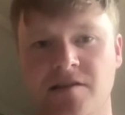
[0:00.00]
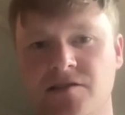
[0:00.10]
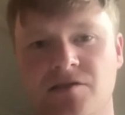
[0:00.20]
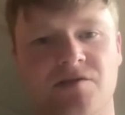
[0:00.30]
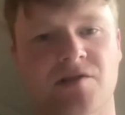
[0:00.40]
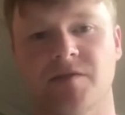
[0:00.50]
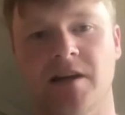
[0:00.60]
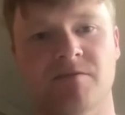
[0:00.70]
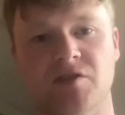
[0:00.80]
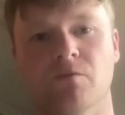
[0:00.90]
So
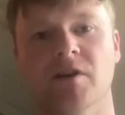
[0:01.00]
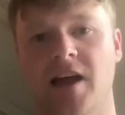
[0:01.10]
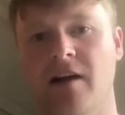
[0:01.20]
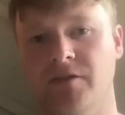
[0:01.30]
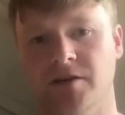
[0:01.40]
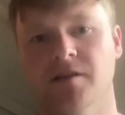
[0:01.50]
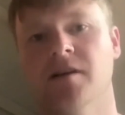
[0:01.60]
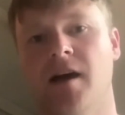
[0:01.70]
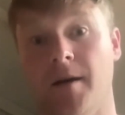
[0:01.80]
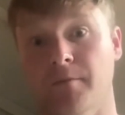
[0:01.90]
sometimes you will have a
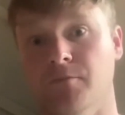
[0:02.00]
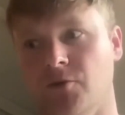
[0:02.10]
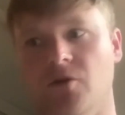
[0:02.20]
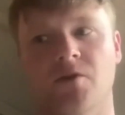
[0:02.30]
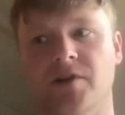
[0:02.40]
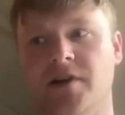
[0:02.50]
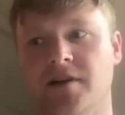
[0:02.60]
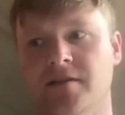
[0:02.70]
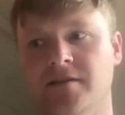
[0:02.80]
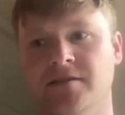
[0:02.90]
broader